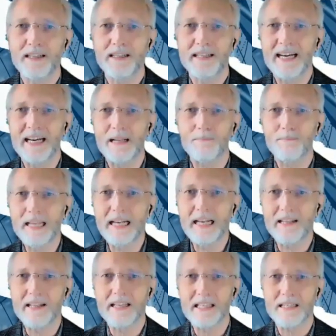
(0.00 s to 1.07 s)
kind of
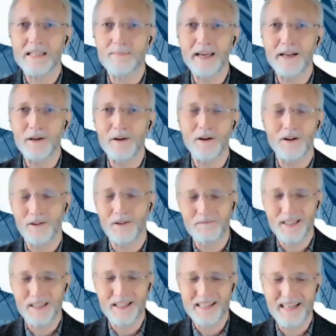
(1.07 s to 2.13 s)
peeling this tomato or
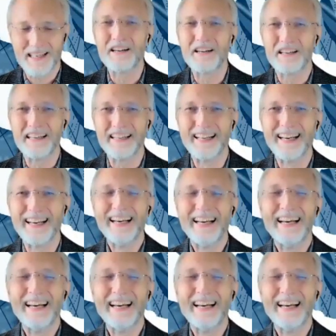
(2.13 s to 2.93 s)
this onion,